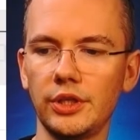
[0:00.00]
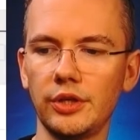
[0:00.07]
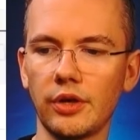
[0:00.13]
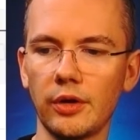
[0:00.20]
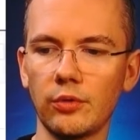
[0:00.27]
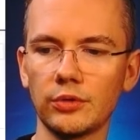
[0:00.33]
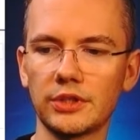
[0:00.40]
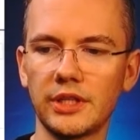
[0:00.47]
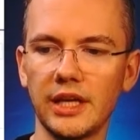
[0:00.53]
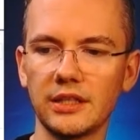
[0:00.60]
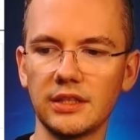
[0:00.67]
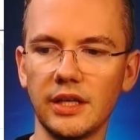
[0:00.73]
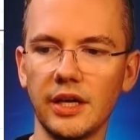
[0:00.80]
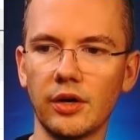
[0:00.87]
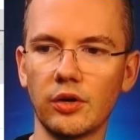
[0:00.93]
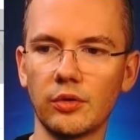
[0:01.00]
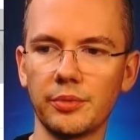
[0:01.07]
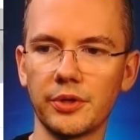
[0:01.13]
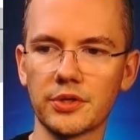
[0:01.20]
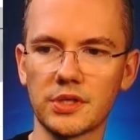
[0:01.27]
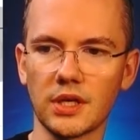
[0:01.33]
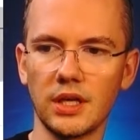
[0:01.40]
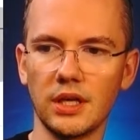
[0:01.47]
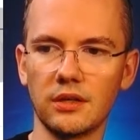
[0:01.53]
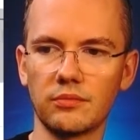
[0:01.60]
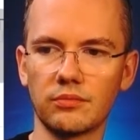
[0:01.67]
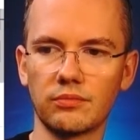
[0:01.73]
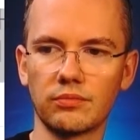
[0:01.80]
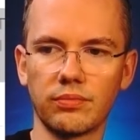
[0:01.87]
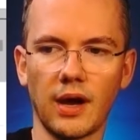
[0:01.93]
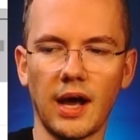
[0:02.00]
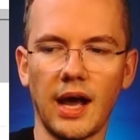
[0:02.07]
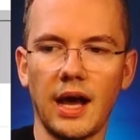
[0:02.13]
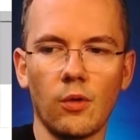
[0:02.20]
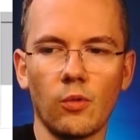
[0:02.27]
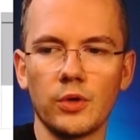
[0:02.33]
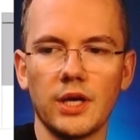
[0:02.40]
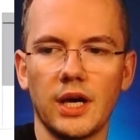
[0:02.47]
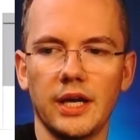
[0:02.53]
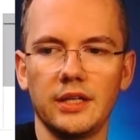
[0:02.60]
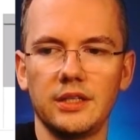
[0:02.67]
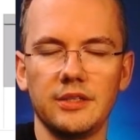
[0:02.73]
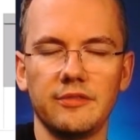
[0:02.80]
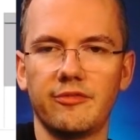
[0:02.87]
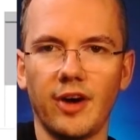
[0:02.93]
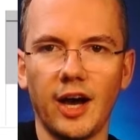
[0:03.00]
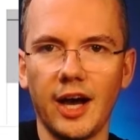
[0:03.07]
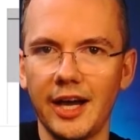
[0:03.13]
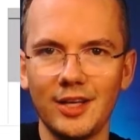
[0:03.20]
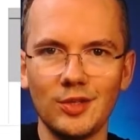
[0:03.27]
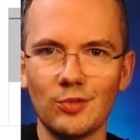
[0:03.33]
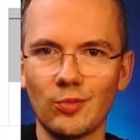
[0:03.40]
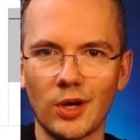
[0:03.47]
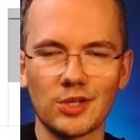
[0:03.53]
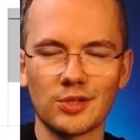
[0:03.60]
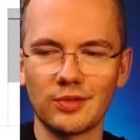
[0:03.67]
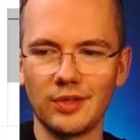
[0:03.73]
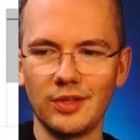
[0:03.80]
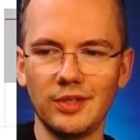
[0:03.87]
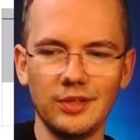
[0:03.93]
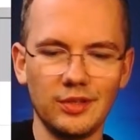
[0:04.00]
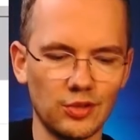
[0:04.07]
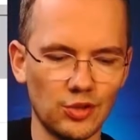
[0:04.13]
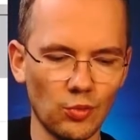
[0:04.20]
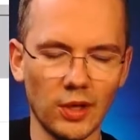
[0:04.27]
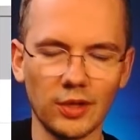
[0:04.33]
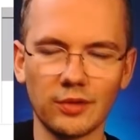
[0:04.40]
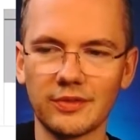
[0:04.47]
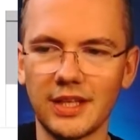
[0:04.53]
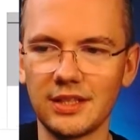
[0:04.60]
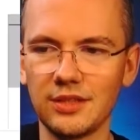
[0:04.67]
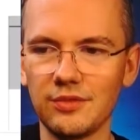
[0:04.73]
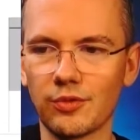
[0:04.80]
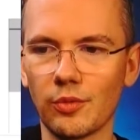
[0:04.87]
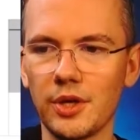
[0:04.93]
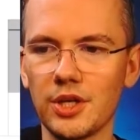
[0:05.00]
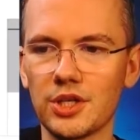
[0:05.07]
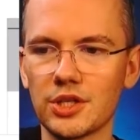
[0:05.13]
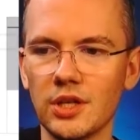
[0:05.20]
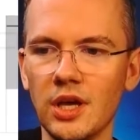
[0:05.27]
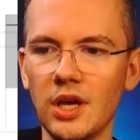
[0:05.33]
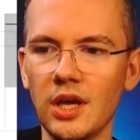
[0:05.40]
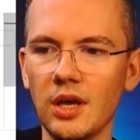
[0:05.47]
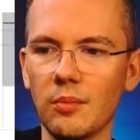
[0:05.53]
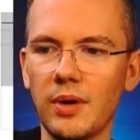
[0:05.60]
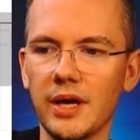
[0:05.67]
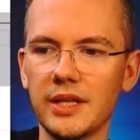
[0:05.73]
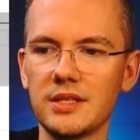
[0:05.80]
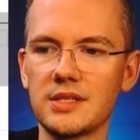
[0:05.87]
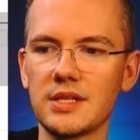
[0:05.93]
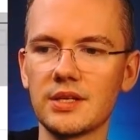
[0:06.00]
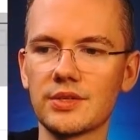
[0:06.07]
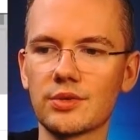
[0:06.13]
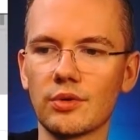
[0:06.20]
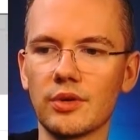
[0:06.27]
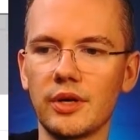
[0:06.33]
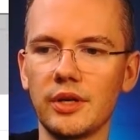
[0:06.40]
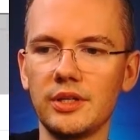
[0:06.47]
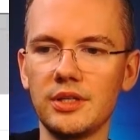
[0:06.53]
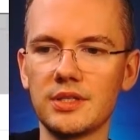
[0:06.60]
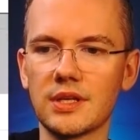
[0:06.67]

I would get an error, because again, how would I divide each one of that information by the sales order ID?